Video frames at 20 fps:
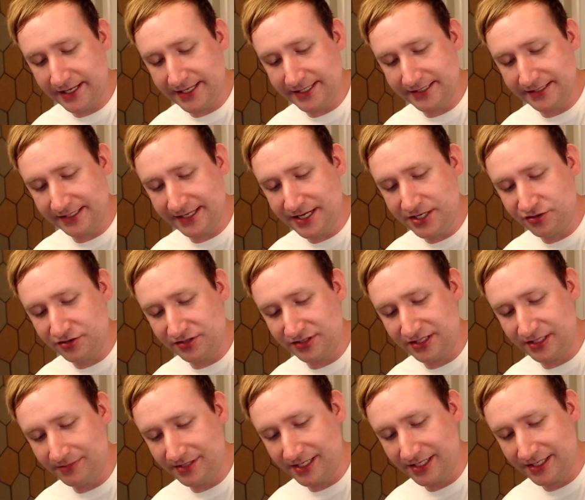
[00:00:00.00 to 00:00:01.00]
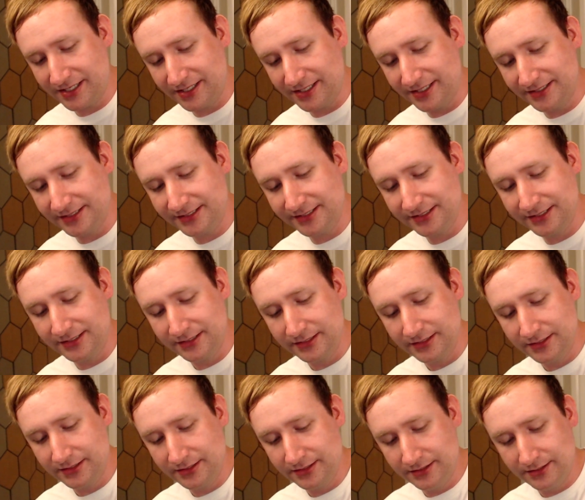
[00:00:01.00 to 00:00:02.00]
is interesting because
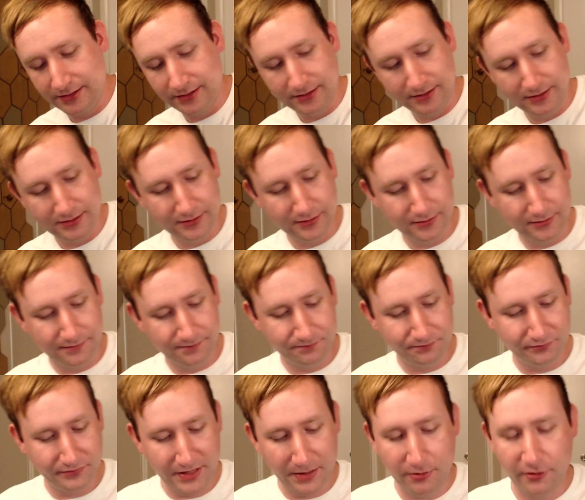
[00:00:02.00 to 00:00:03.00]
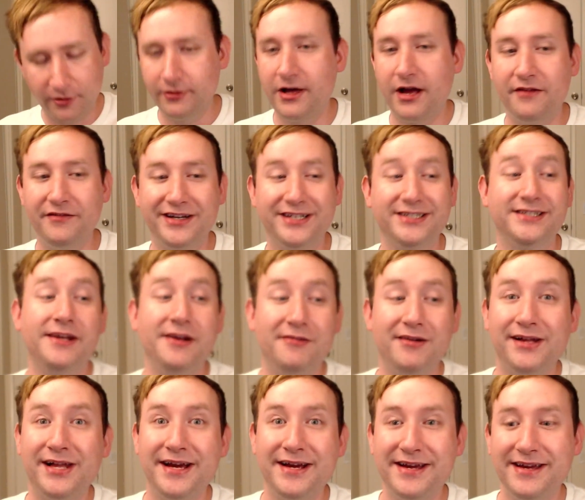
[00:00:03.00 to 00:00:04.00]
I poured a lot of it because I know I
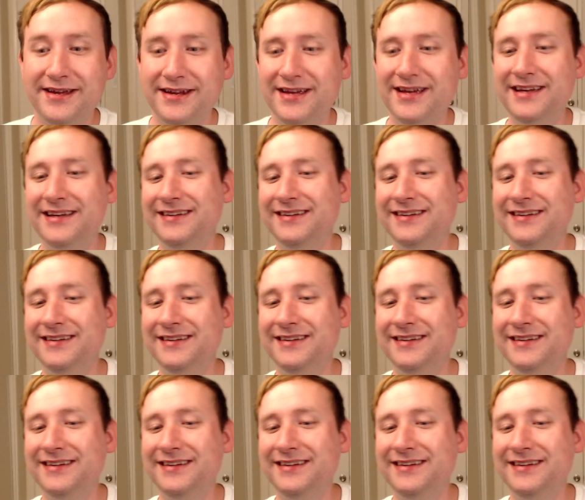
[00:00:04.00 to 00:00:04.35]
like it.